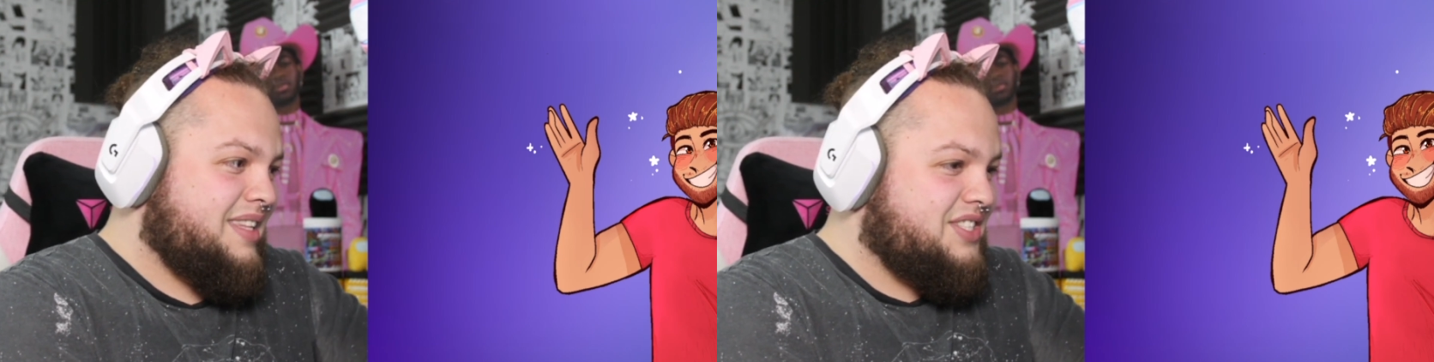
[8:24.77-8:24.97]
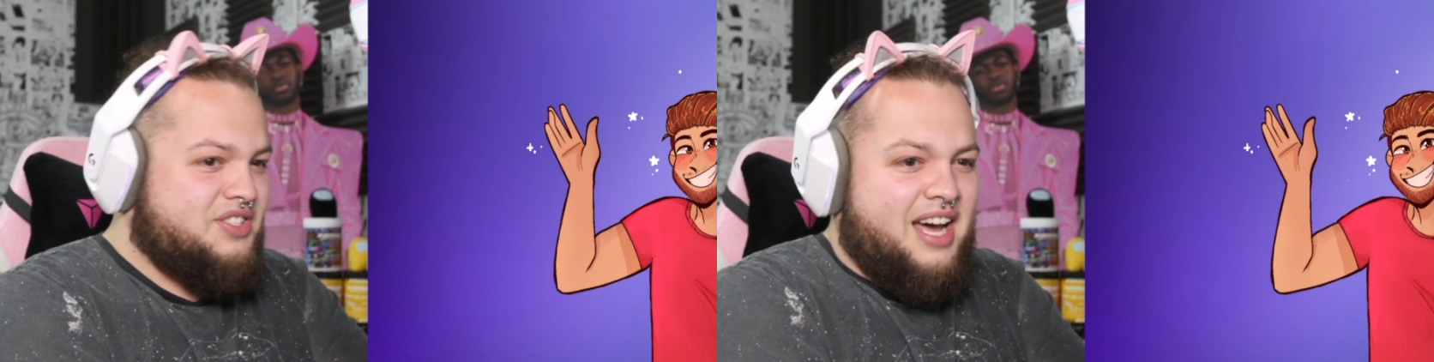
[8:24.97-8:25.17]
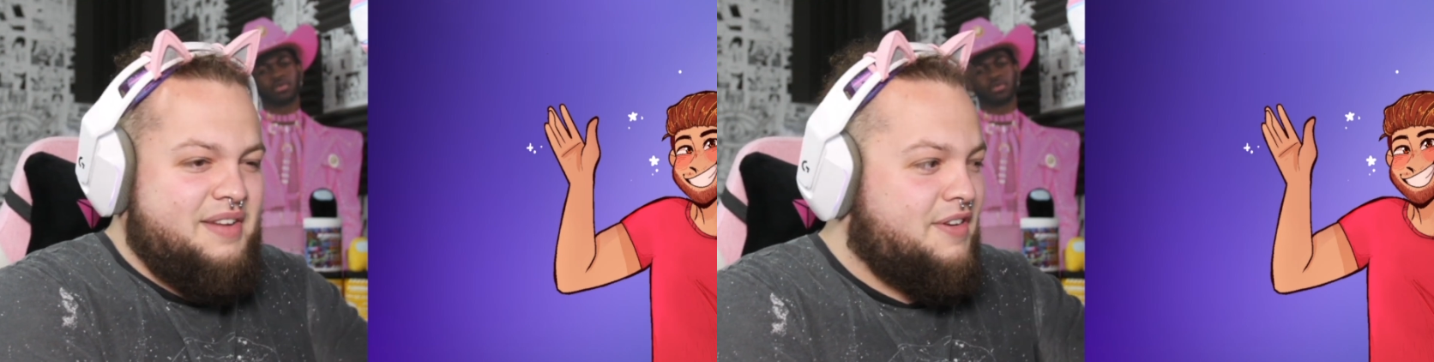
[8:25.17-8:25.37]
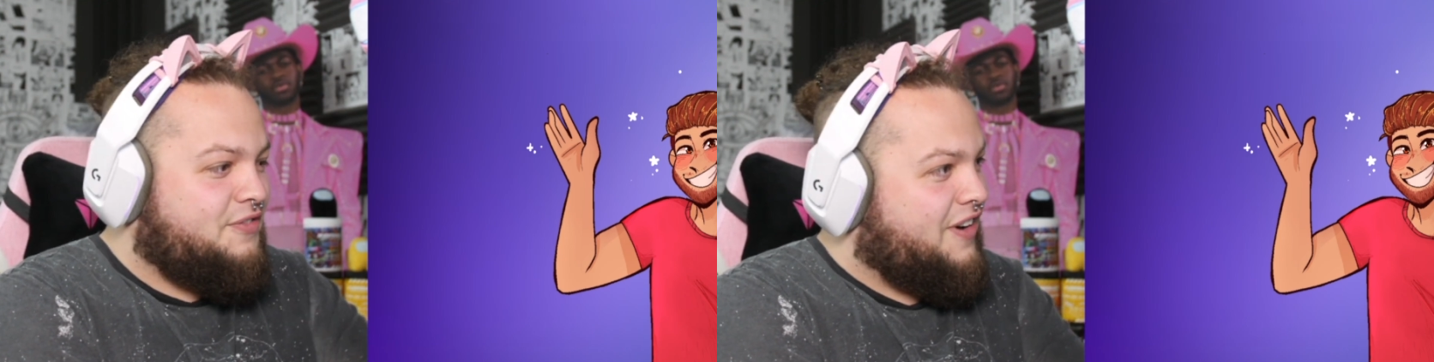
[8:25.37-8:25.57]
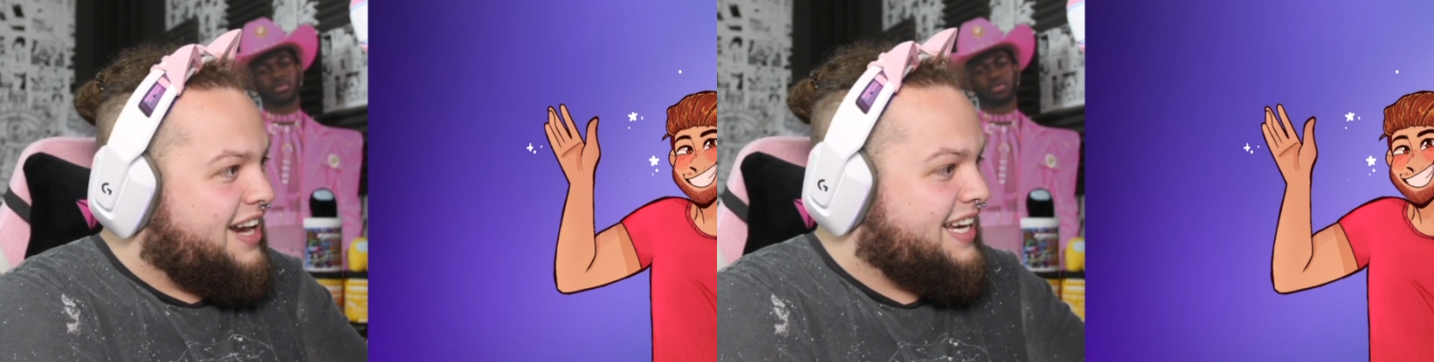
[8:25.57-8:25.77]
Speaker 1: It's not even
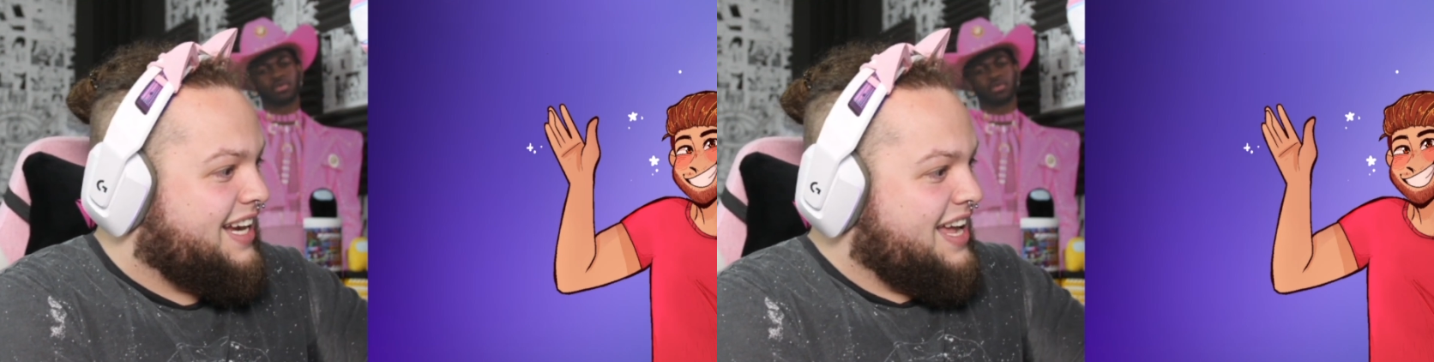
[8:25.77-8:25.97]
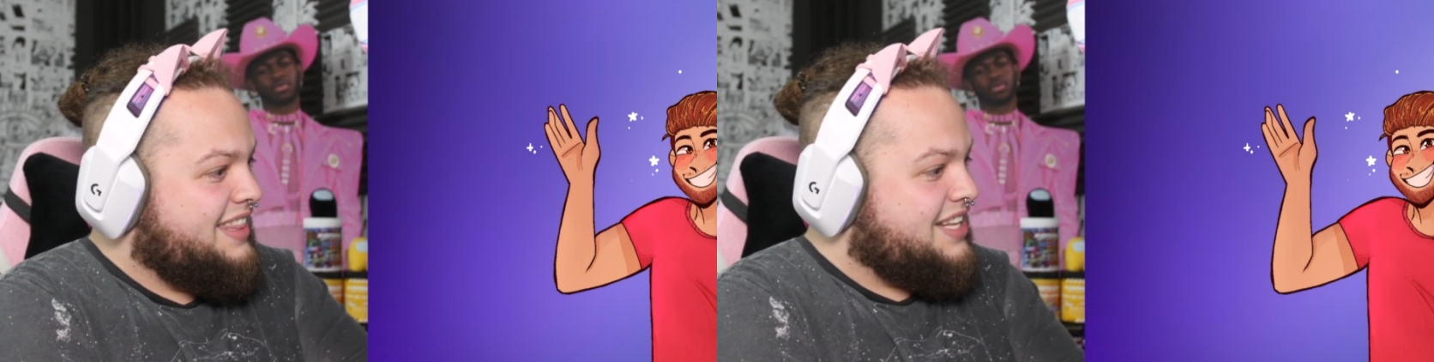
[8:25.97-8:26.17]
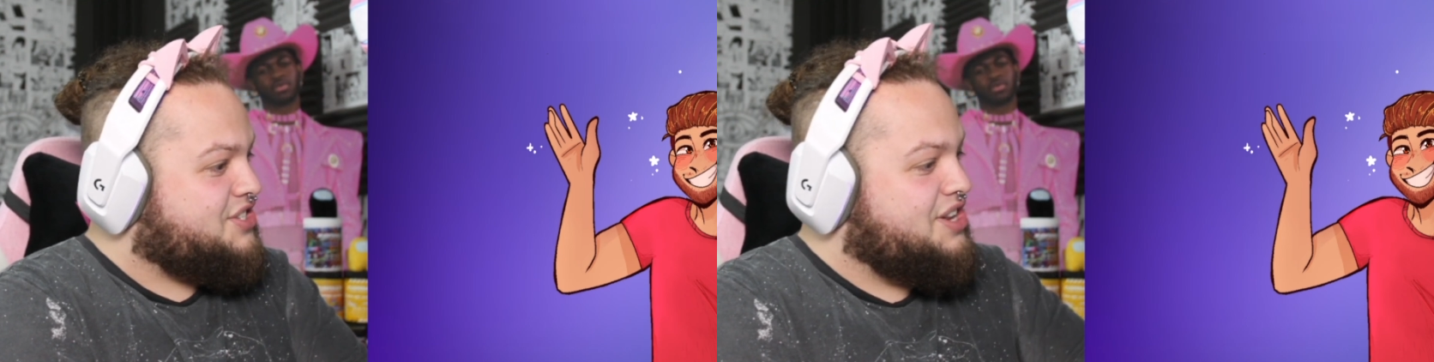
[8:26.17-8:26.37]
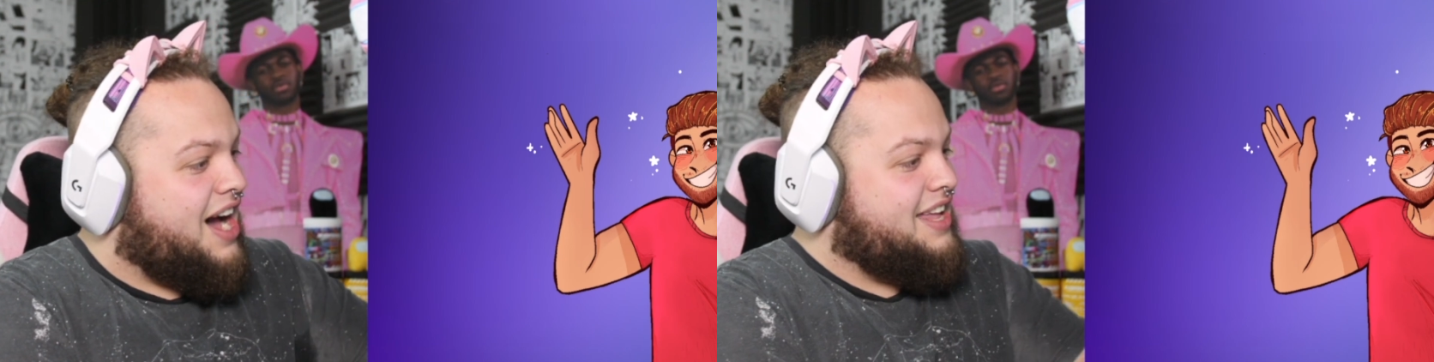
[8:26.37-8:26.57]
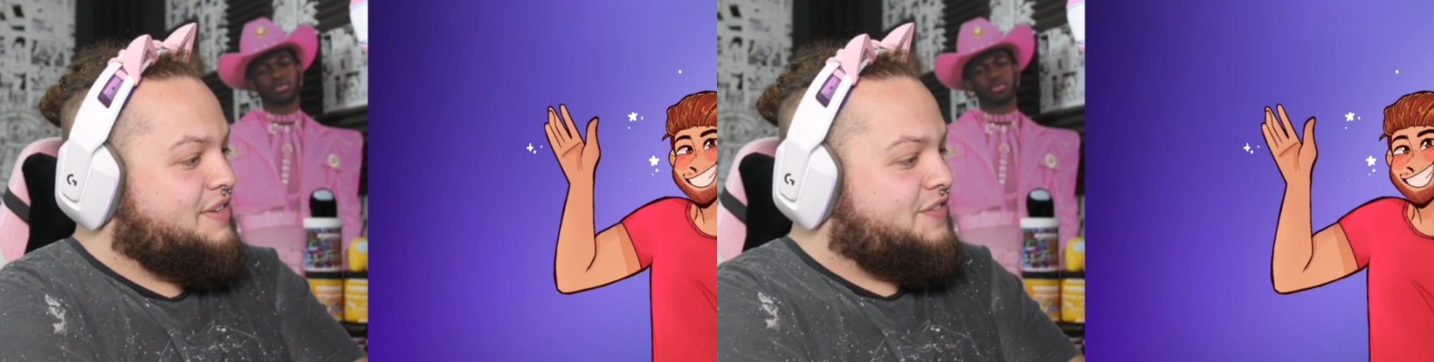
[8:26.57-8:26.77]
funny. That's
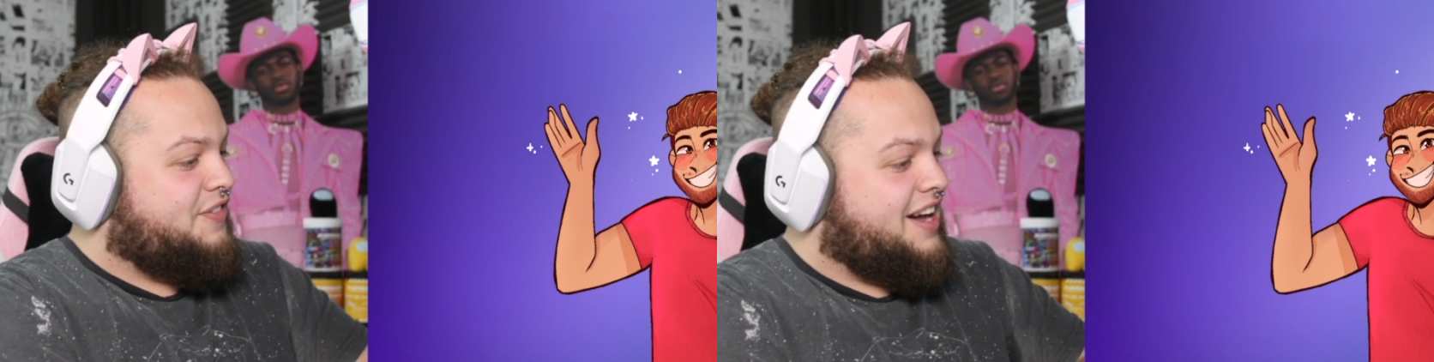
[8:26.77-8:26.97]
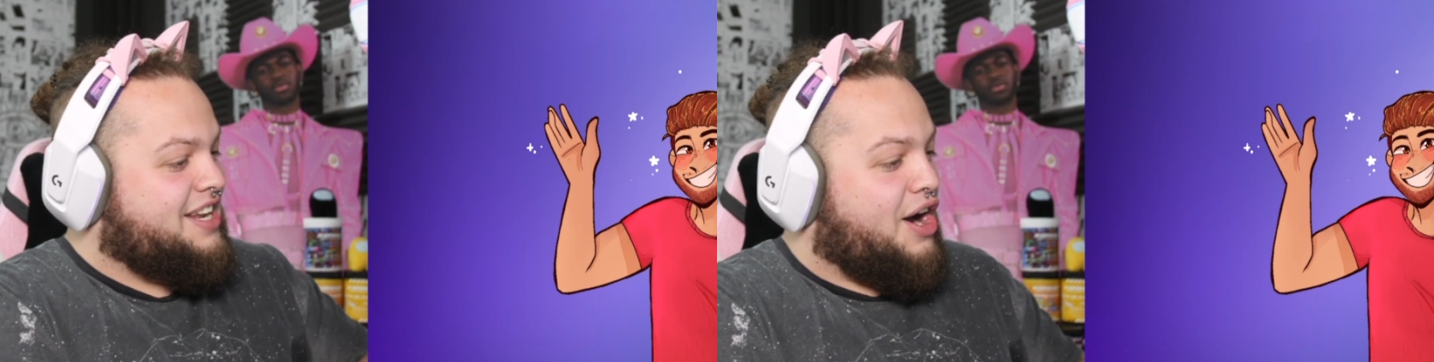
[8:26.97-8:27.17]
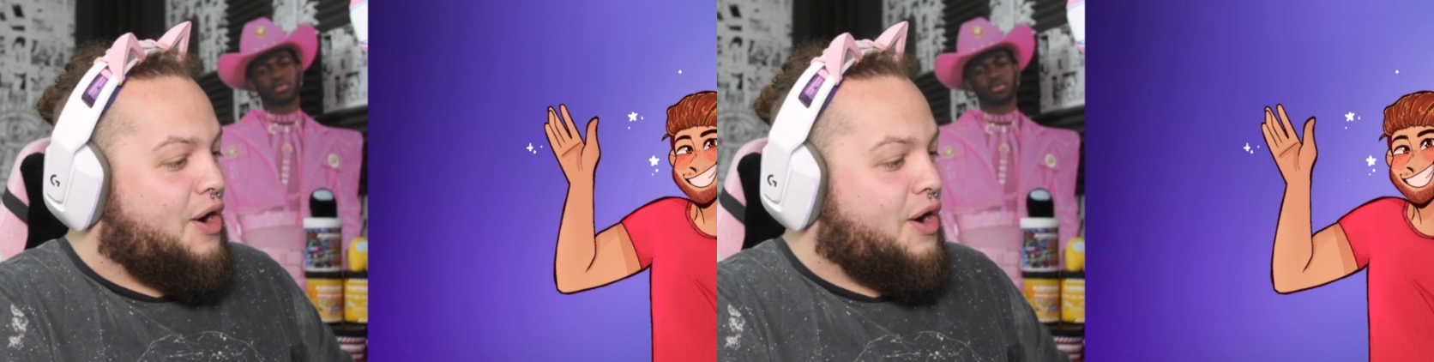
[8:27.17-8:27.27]
not even funny.